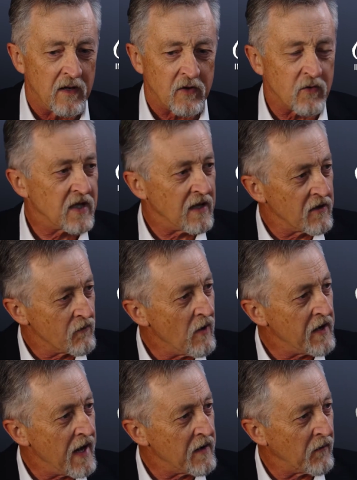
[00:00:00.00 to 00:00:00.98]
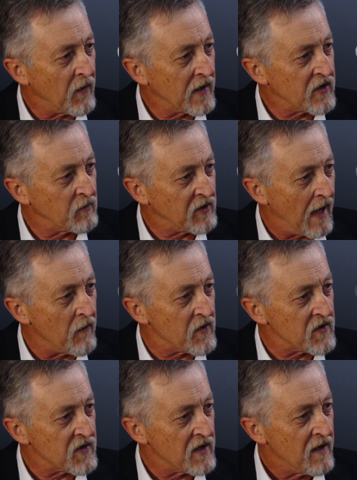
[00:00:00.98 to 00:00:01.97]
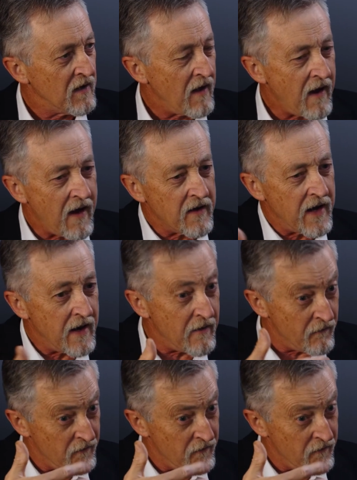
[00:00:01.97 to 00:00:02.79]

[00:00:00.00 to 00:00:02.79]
to extend the right hand of fellowship to others and